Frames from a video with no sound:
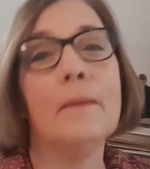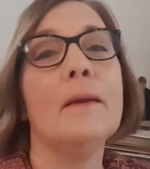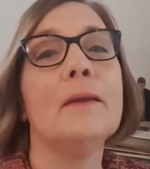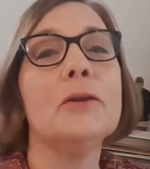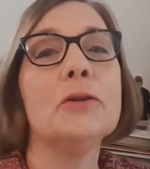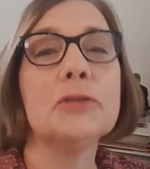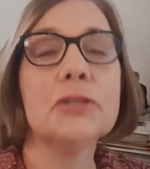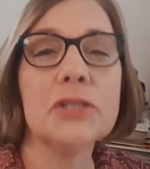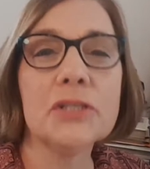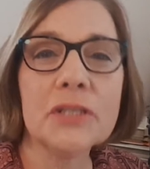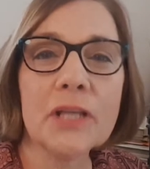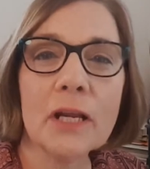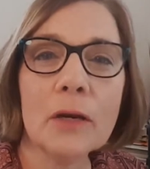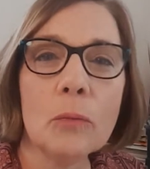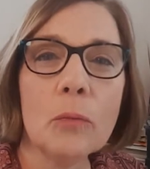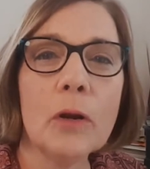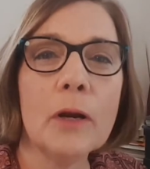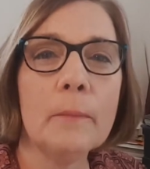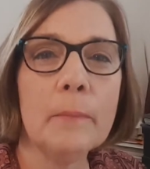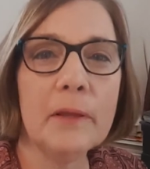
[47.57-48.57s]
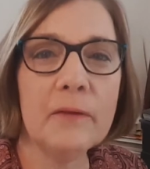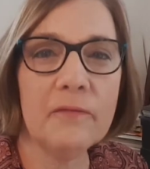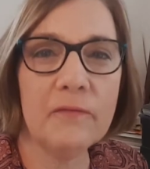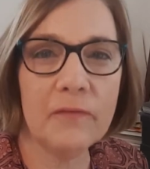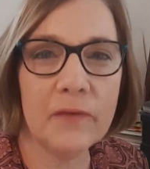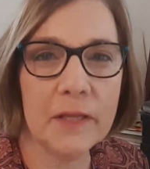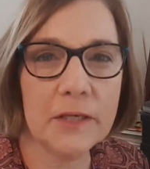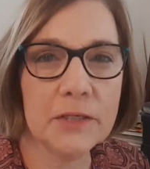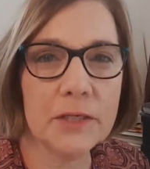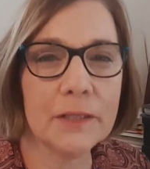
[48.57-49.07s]
You're just going to want to be
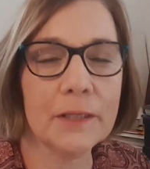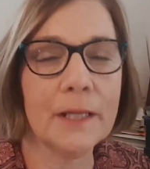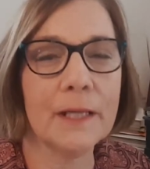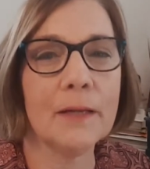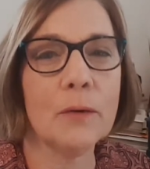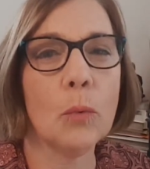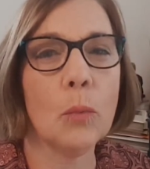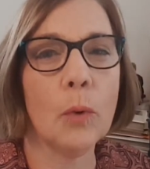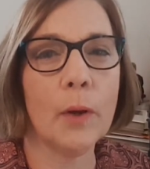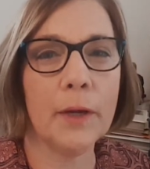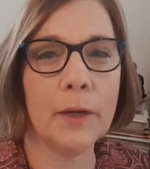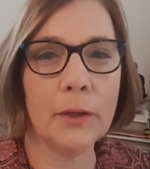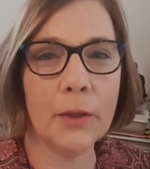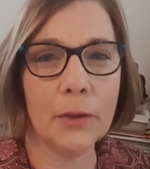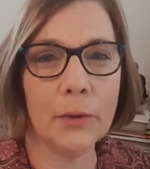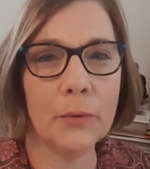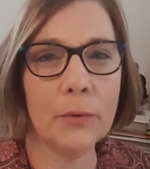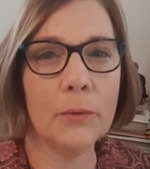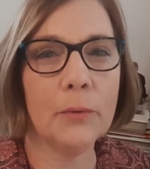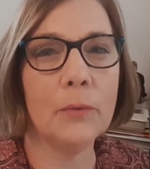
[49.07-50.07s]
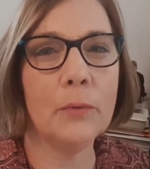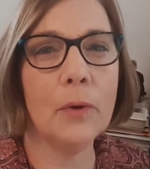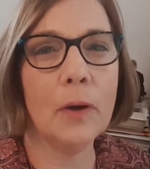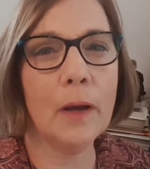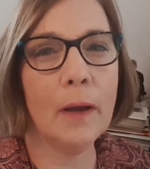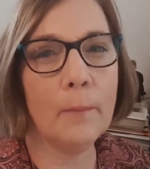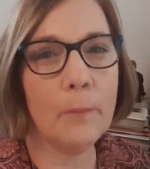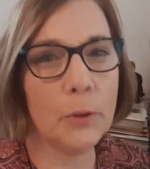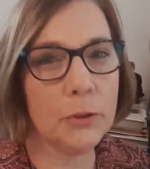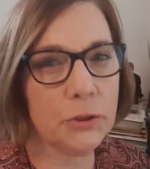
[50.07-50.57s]
vigilant when you
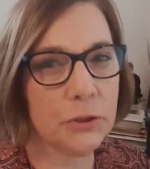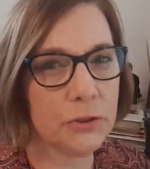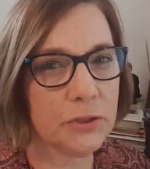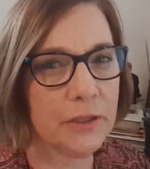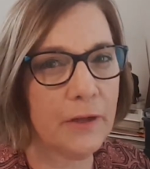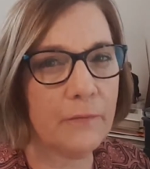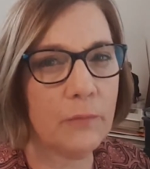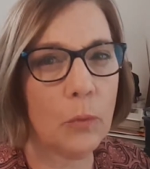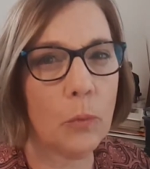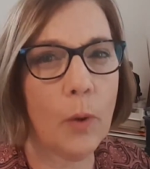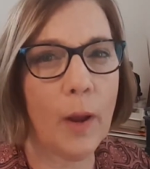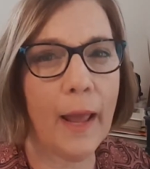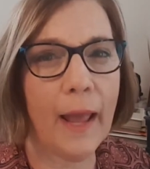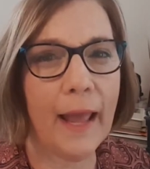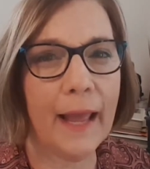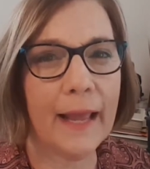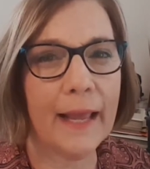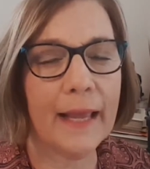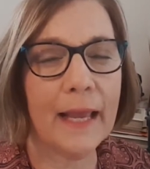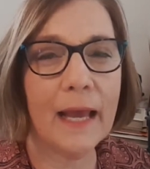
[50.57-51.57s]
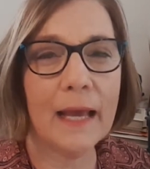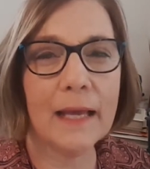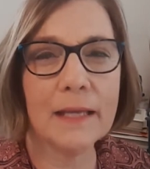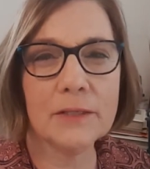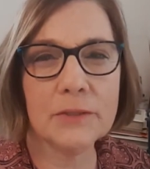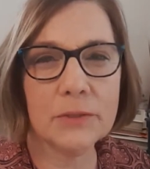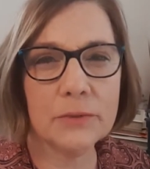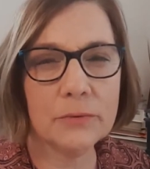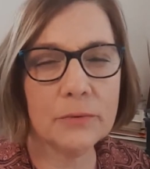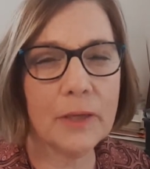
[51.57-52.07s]
put your stuff away
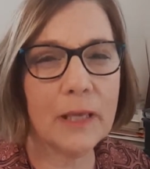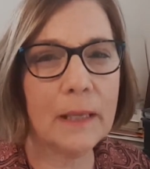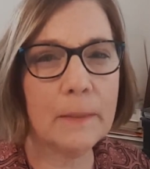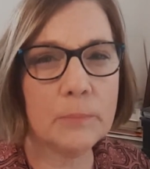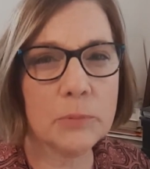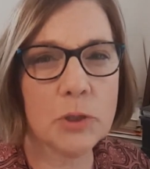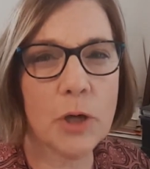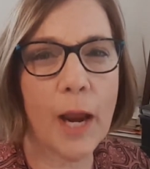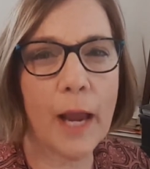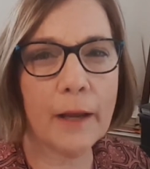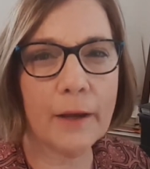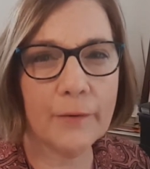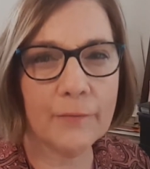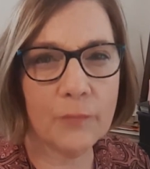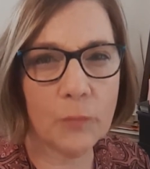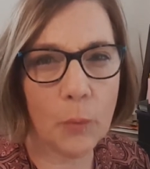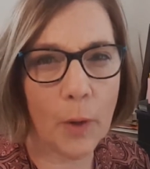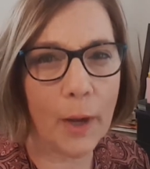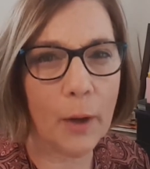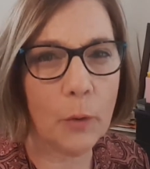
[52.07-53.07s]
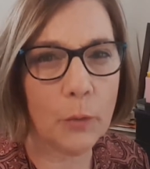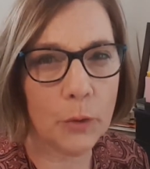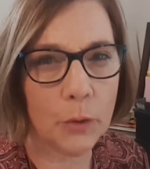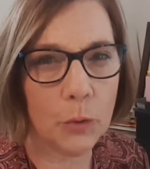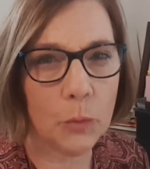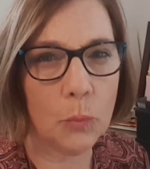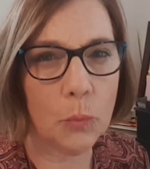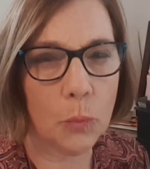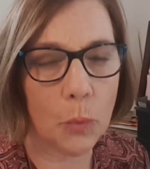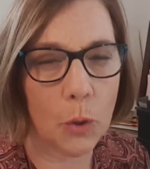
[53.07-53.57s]
to keep track of where
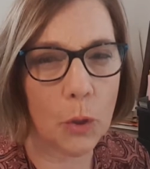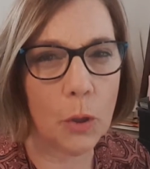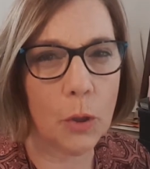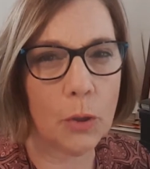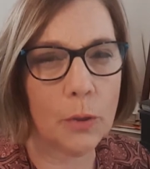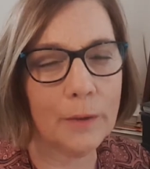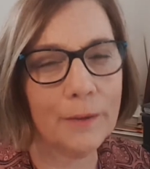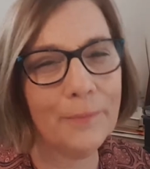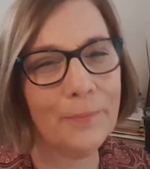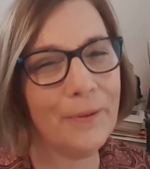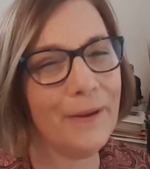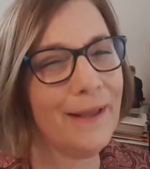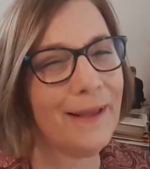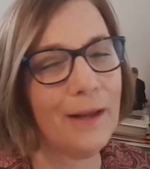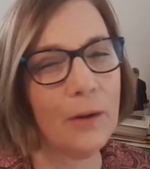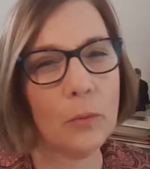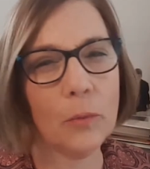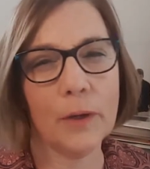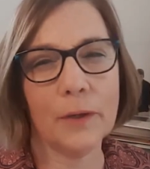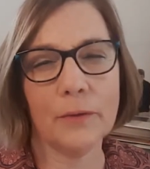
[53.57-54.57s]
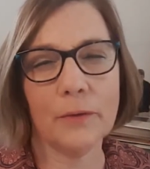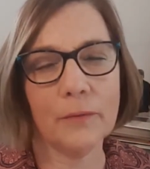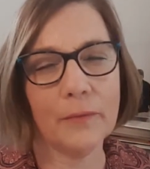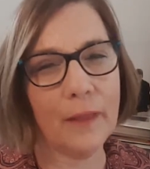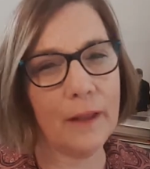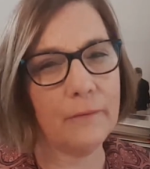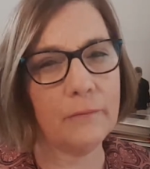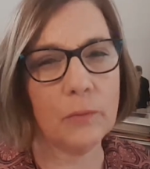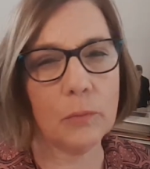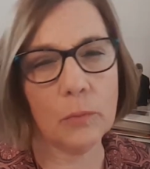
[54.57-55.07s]
you were. You're probably going to want to do
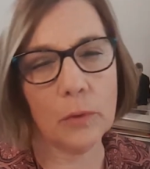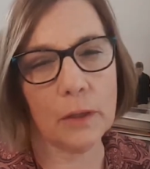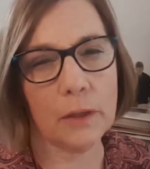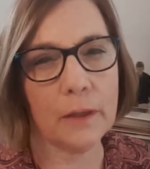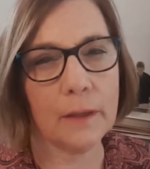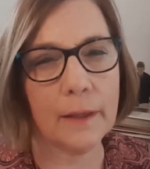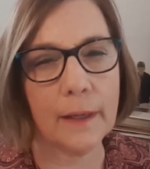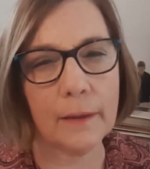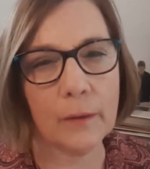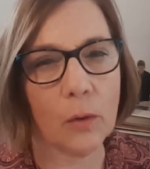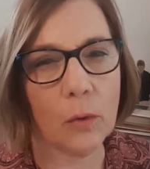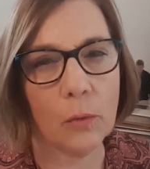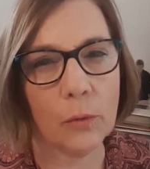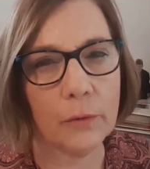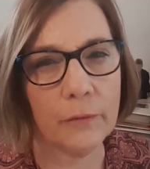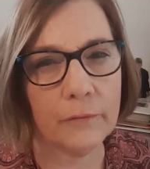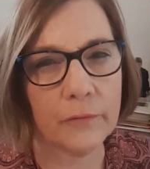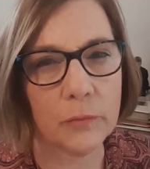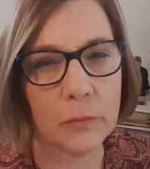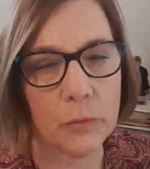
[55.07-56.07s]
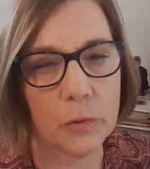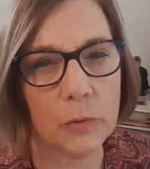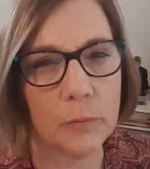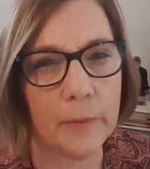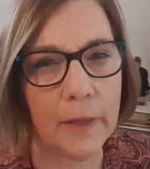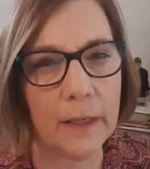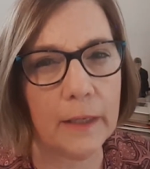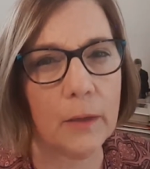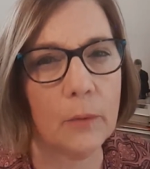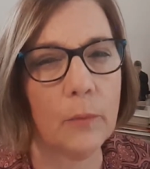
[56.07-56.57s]
that if you're working in a corner of a room
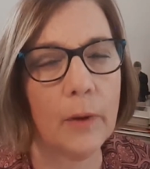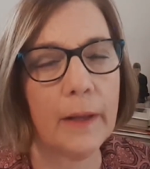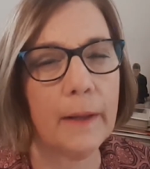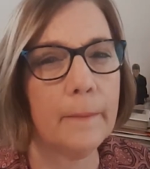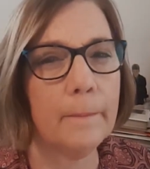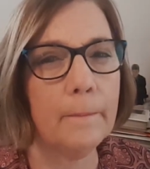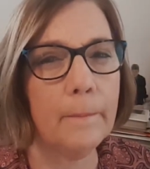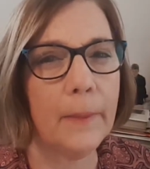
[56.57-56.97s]
anyway.